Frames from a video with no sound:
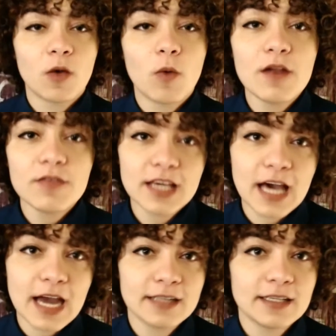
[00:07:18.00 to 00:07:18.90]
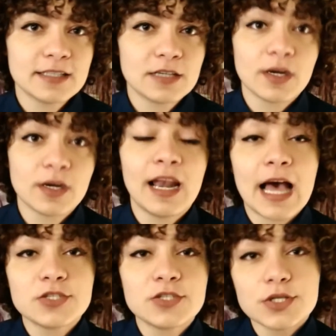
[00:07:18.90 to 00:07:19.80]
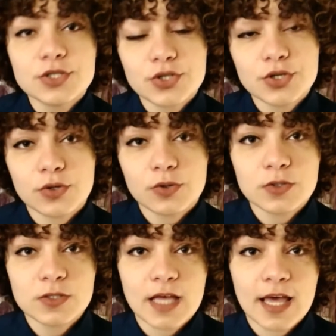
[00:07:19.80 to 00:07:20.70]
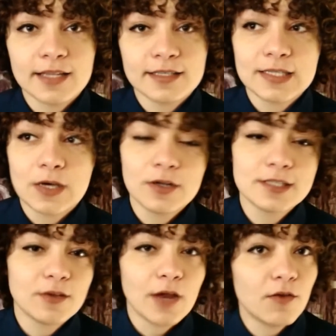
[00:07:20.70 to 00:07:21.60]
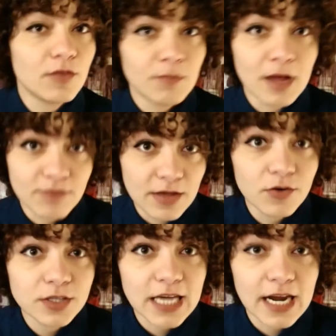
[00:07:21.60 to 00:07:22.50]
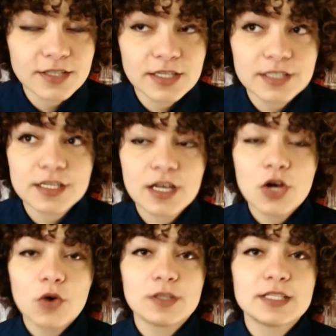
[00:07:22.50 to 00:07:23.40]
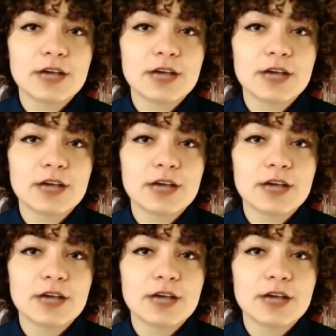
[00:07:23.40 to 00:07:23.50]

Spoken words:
One of the characters that were last introduced, and honestly one of my favorite characters, was